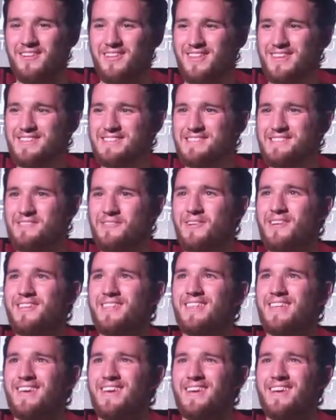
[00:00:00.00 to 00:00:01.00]
This is a
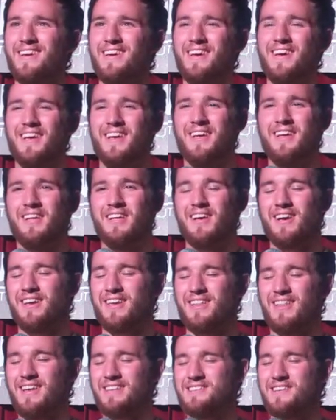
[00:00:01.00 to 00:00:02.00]
real thing. Like,
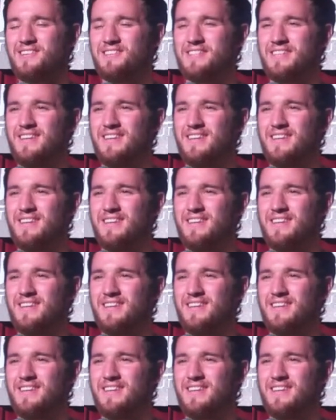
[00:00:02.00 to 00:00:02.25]
and that's all